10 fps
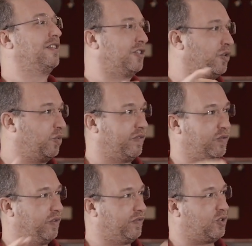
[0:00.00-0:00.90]
So
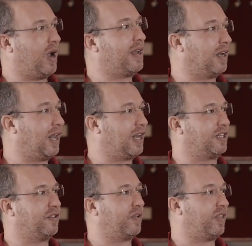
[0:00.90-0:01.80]
we've tried a lot of
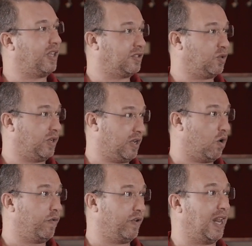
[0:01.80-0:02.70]
different things
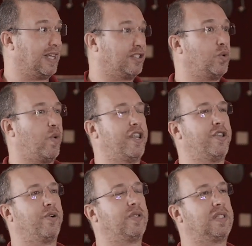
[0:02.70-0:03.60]
over the last 20
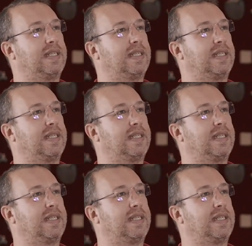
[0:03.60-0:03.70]
years.